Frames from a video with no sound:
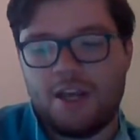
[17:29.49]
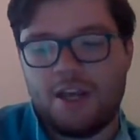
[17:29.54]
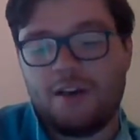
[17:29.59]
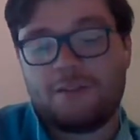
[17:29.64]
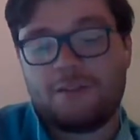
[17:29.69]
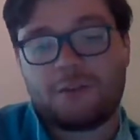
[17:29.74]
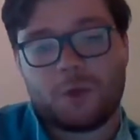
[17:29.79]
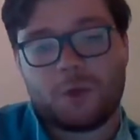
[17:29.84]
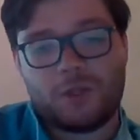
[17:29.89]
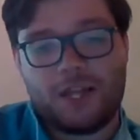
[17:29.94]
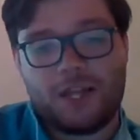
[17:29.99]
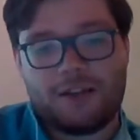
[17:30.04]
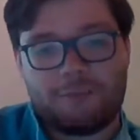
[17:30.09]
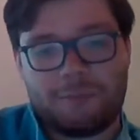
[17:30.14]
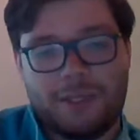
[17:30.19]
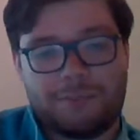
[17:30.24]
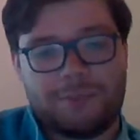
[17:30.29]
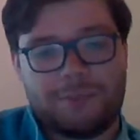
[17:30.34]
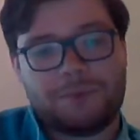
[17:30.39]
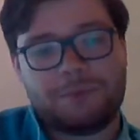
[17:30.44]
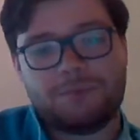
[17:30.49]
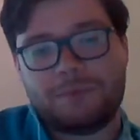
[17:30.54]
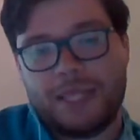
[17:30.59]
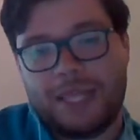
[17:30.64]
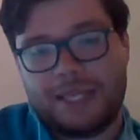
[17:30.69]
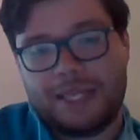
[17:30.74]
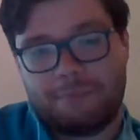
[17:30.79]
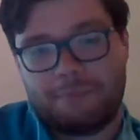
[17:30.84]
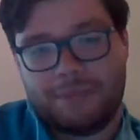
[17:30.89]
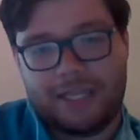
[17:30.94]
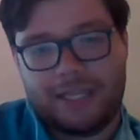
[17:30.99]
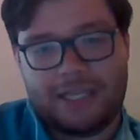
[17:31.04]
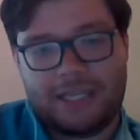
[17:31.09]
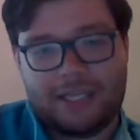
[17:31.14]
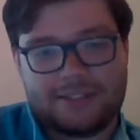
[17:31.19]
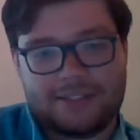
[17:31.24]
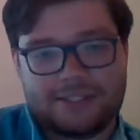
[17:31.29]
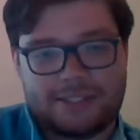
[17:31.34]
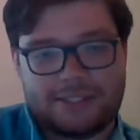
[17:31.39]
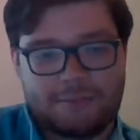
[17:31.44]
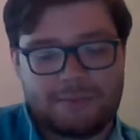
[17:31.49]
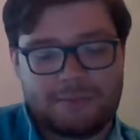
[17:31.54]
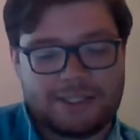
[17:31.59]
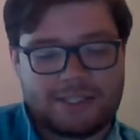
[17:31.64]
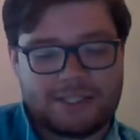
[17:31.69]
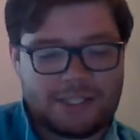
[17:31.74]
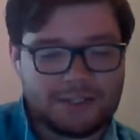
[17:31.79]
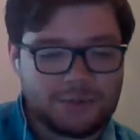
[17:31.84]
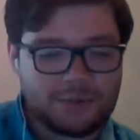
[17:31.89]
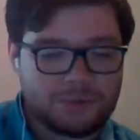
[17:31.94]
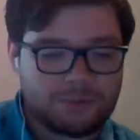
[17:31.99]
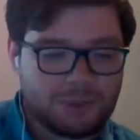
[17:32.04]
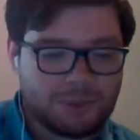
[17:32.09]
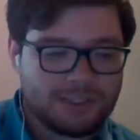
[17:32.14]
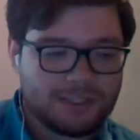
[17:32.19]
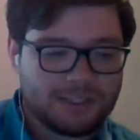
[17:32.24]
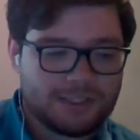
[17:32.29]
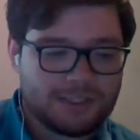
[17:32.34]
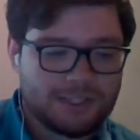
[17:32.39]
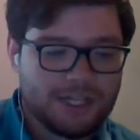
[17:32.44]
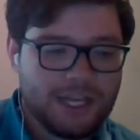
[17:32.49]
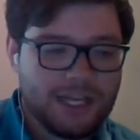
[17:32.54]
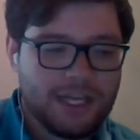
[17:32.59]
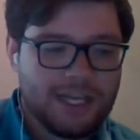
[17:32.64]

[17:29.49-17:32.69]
For a lot of people, like me as a demisexual person,